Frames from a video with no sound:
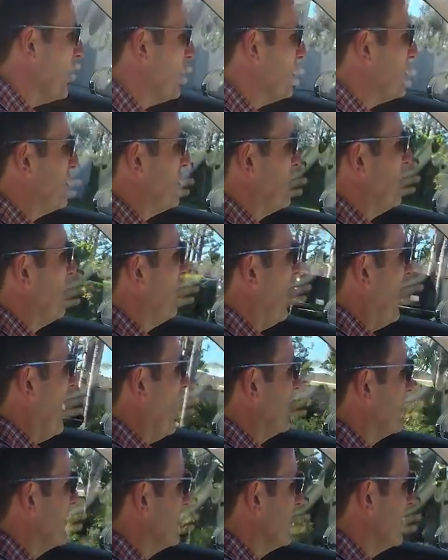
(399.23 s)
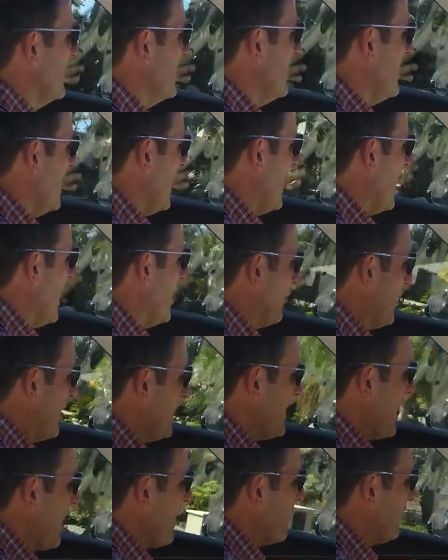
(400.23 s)
too fast. Uh, right
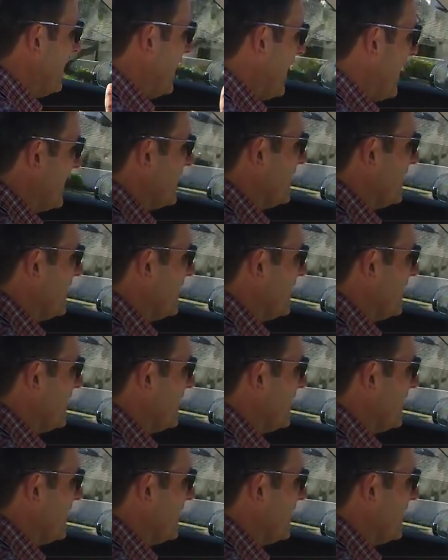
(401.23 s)
now I've got it